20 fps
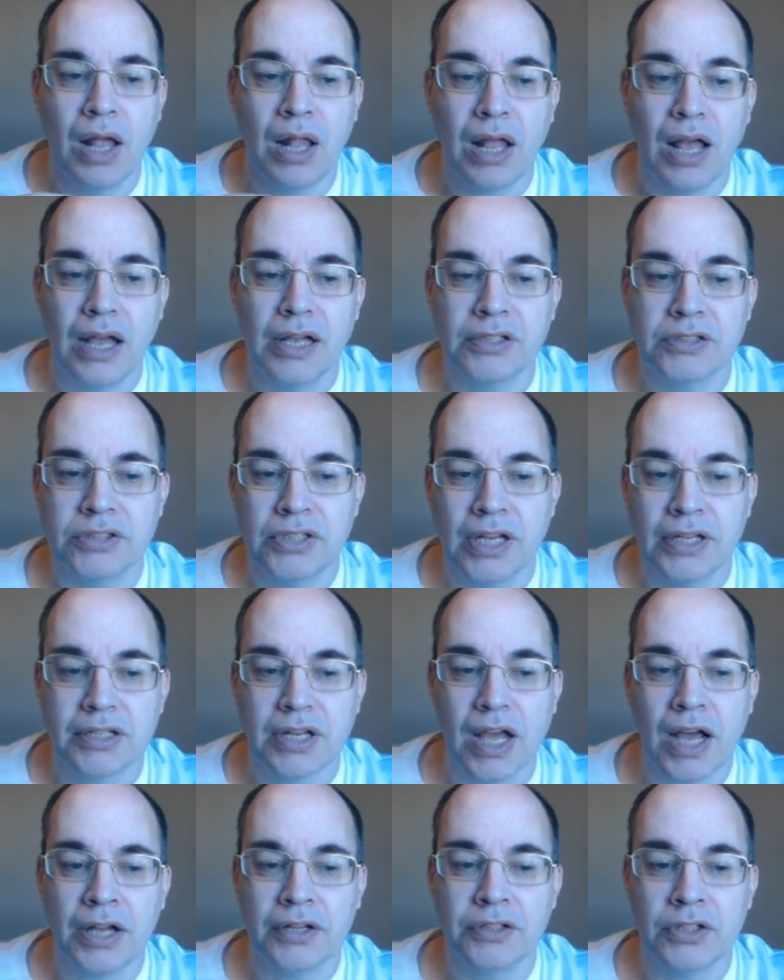as yet
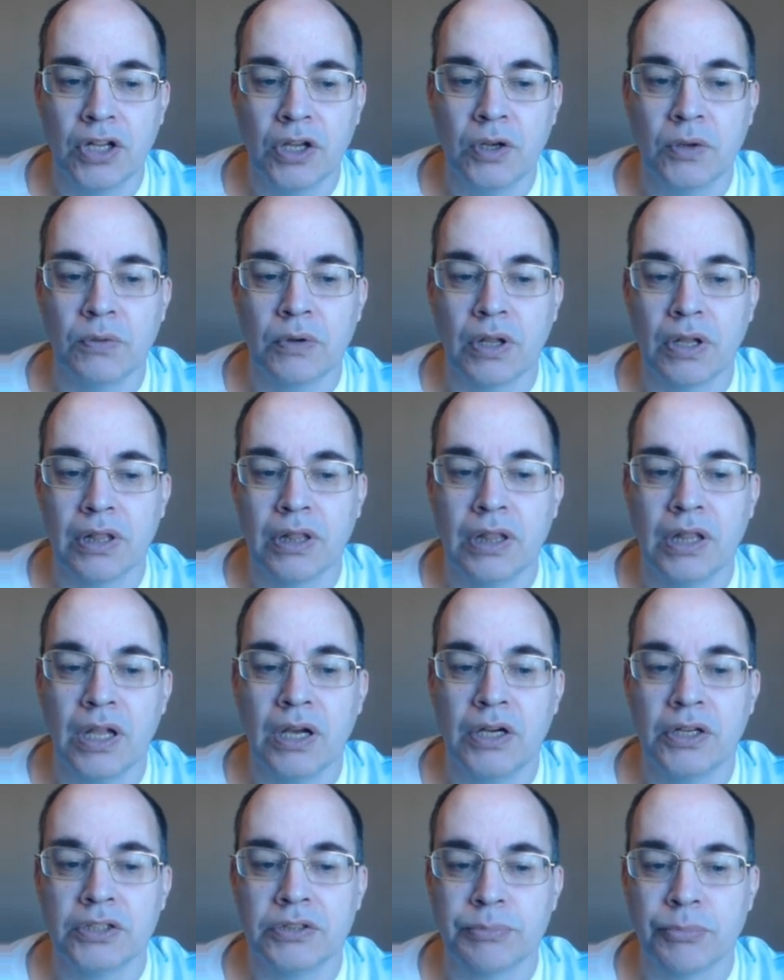unknown
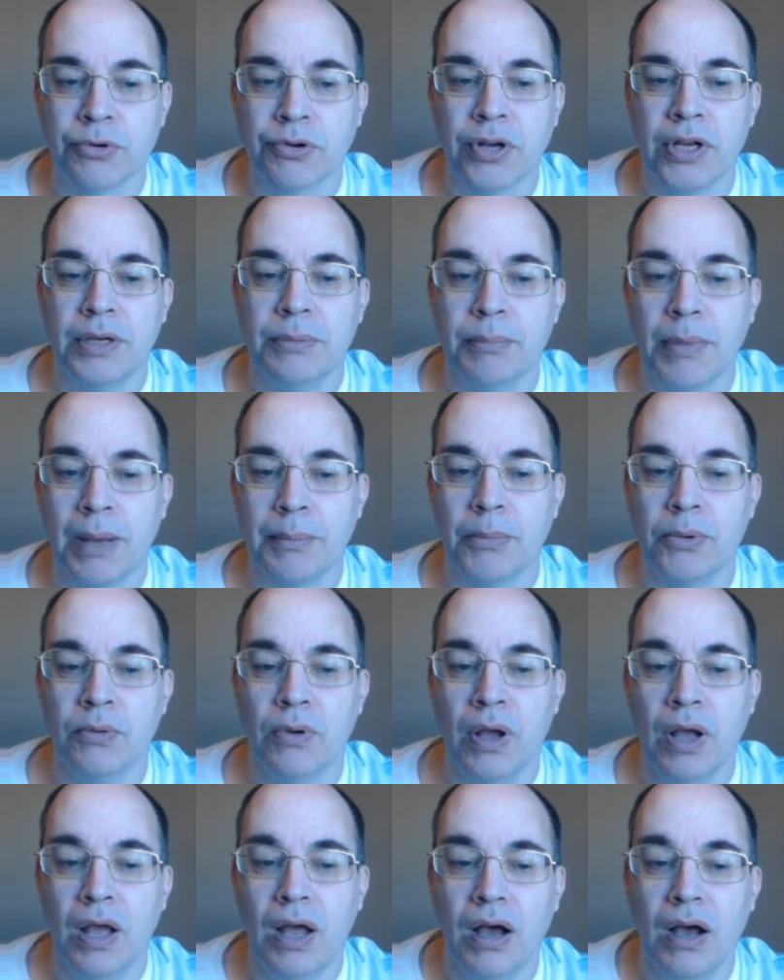large marine mammal
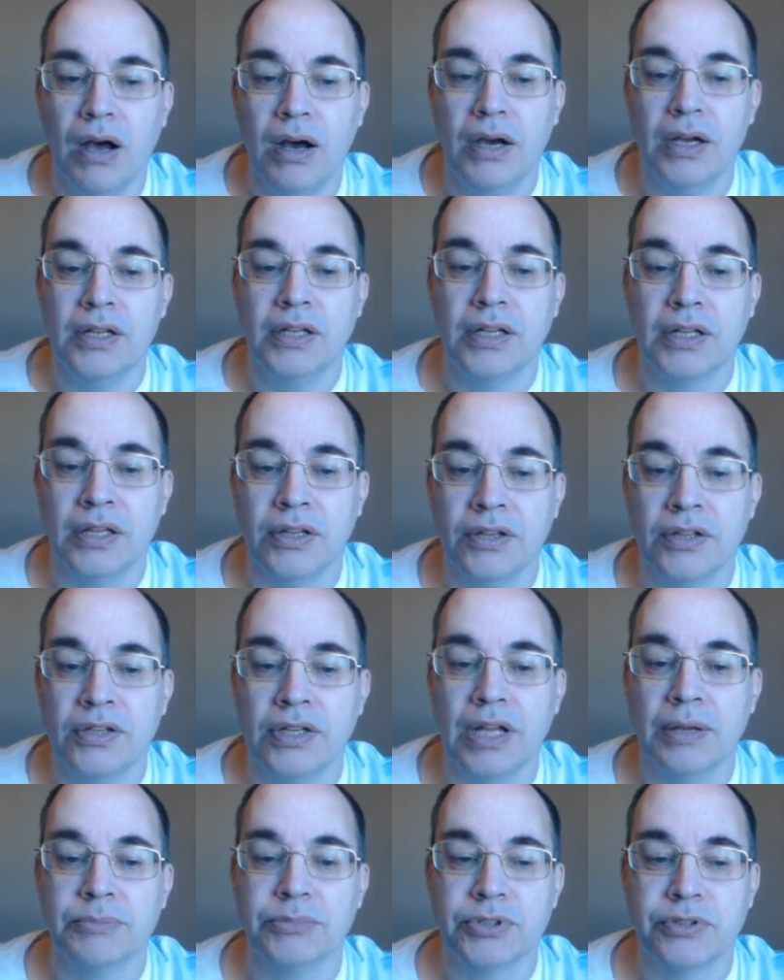hiding in the
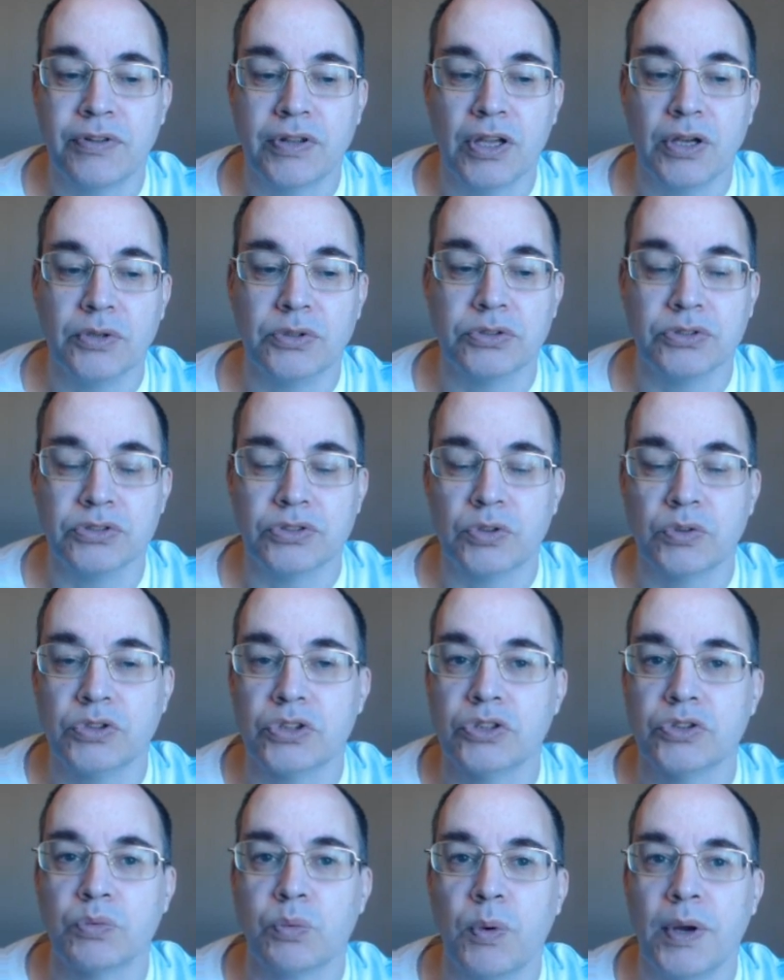depths of the oceans
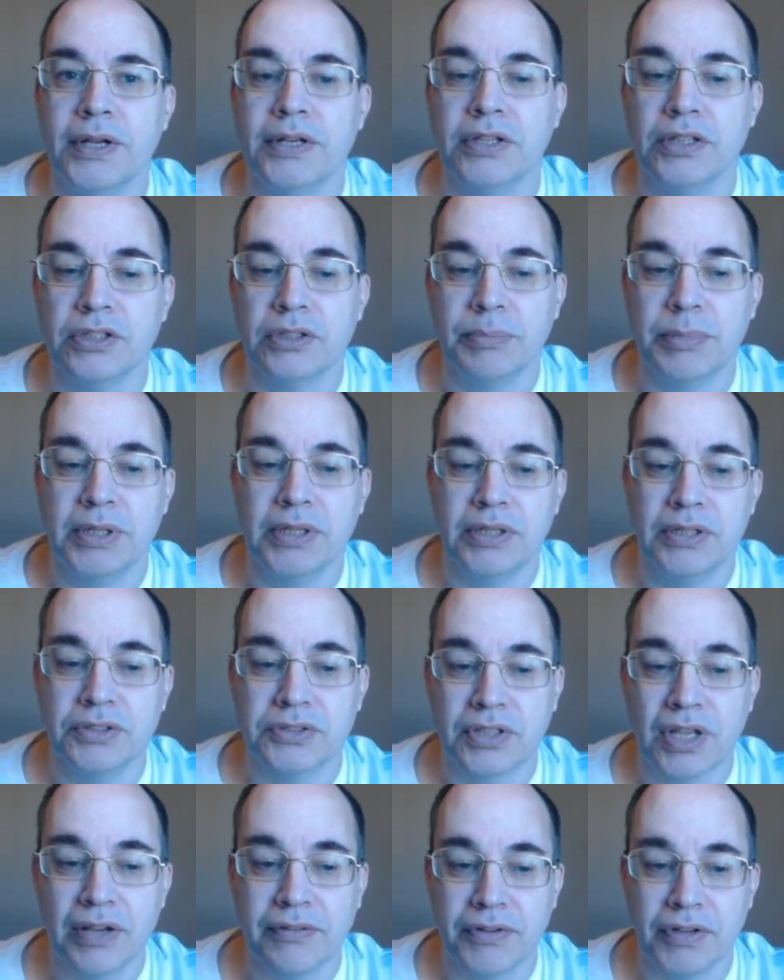just waiting to be
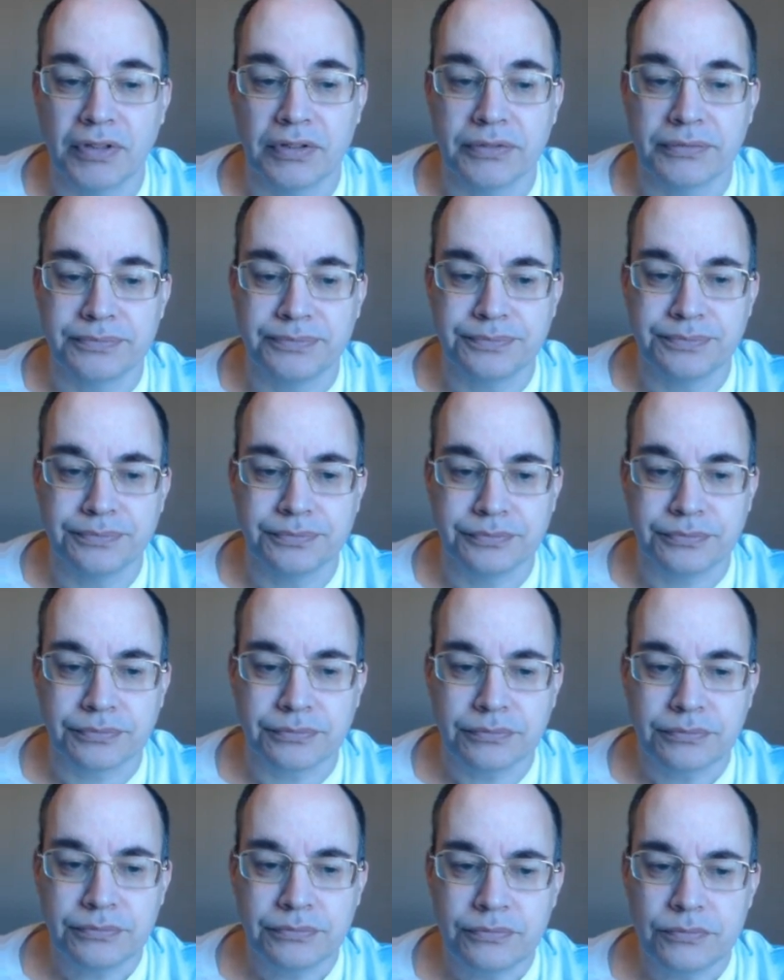discovered.
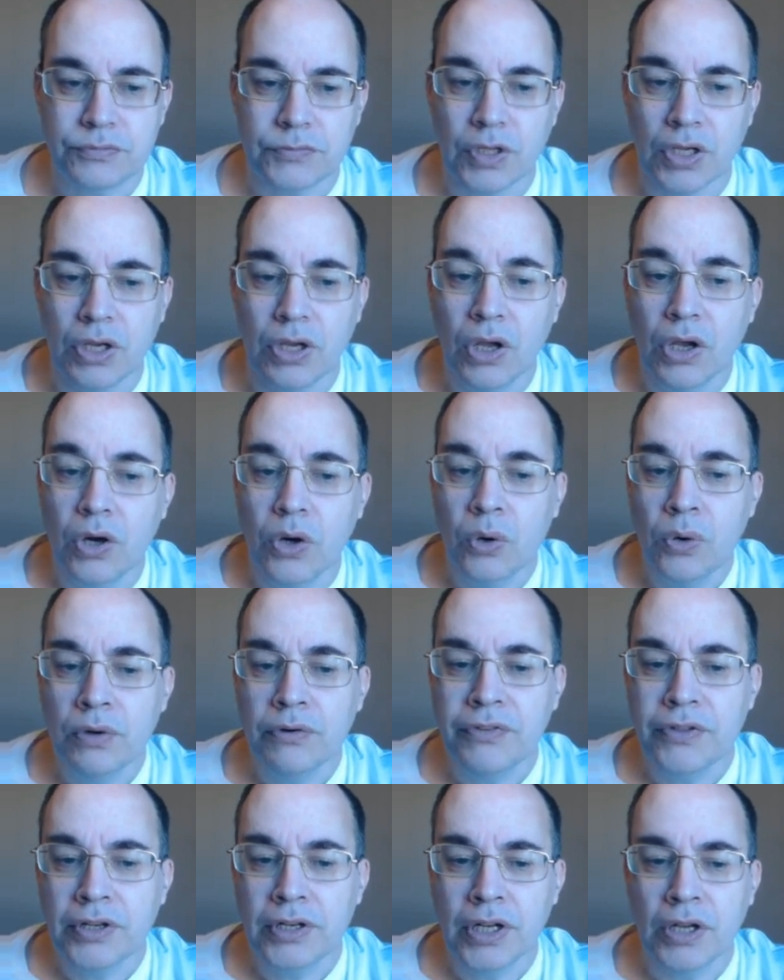All of
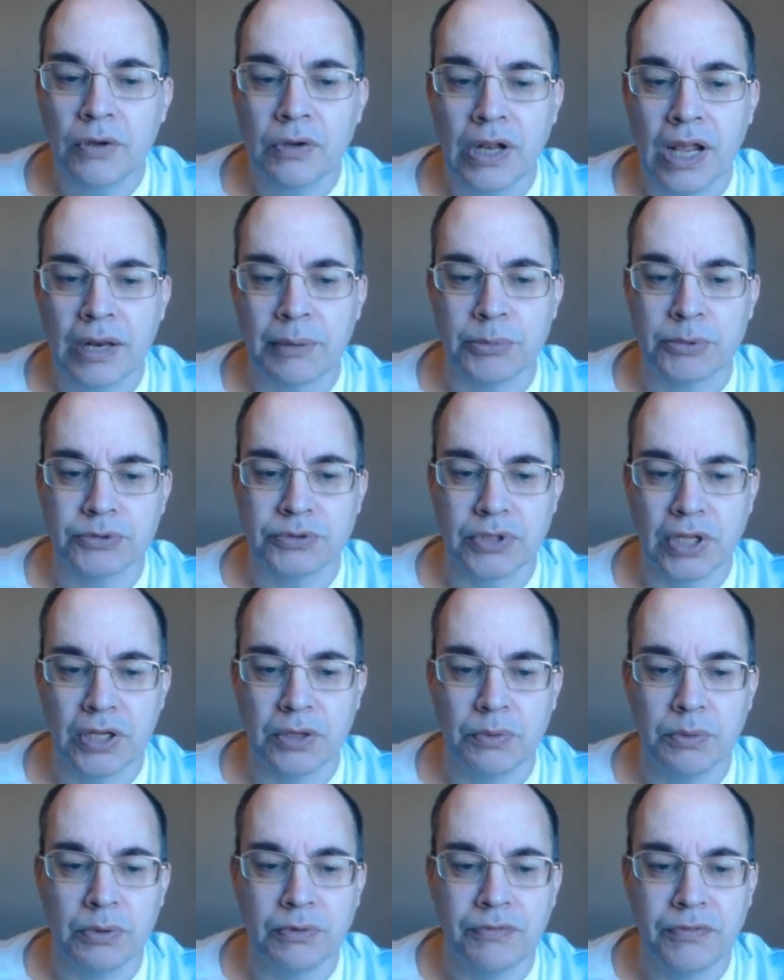the known animals, though,
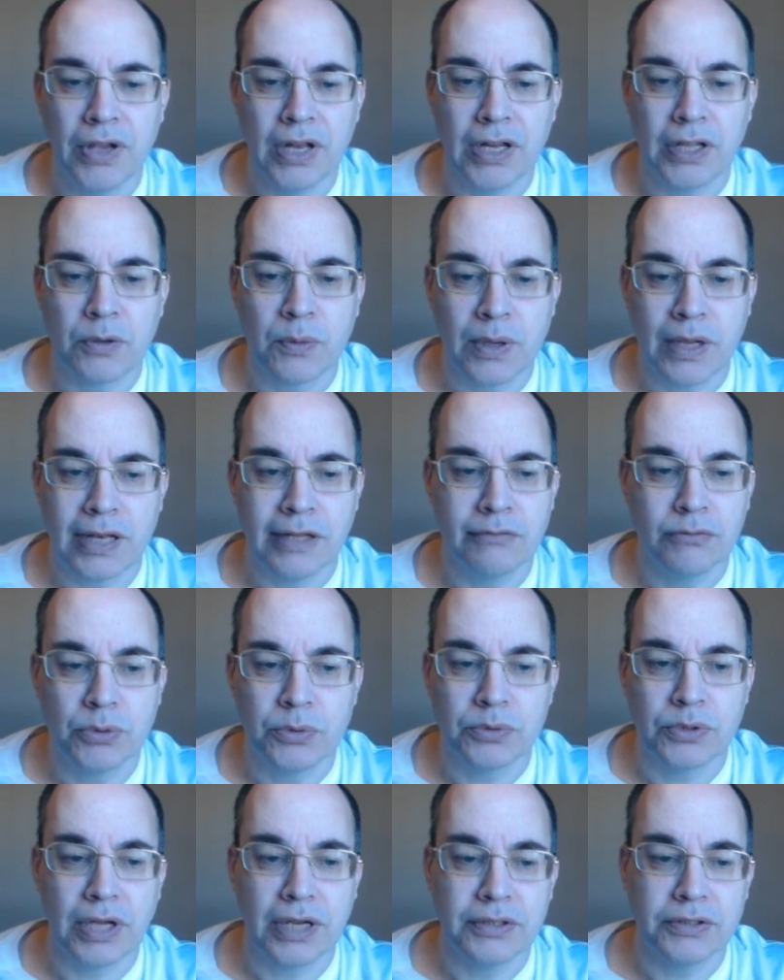were fairly quickly ruled
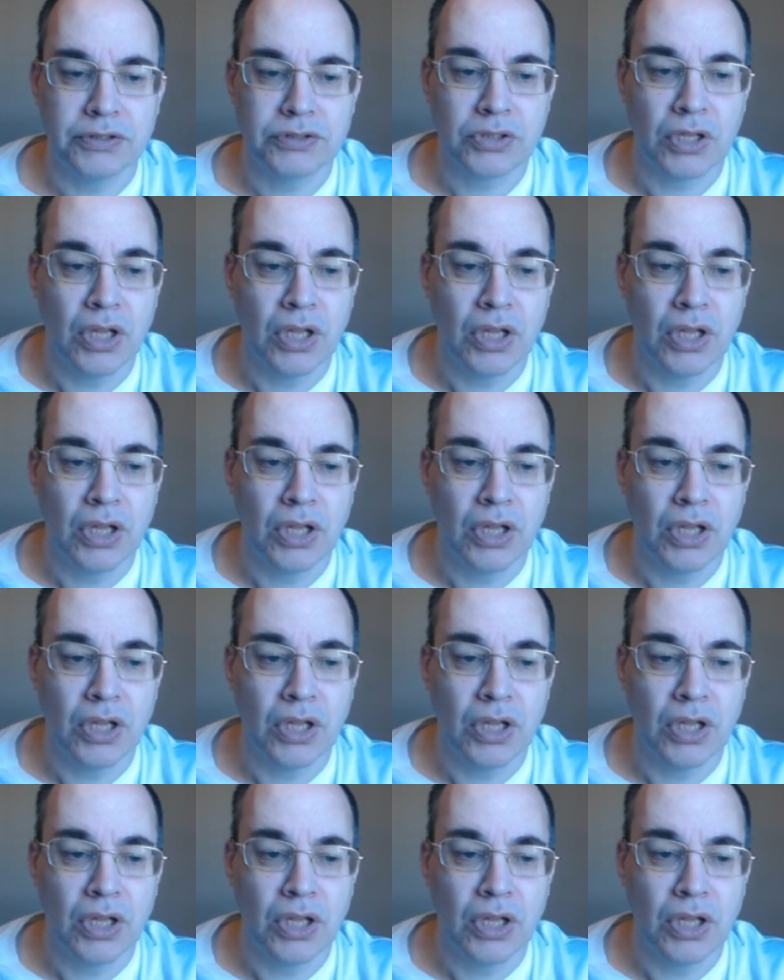out as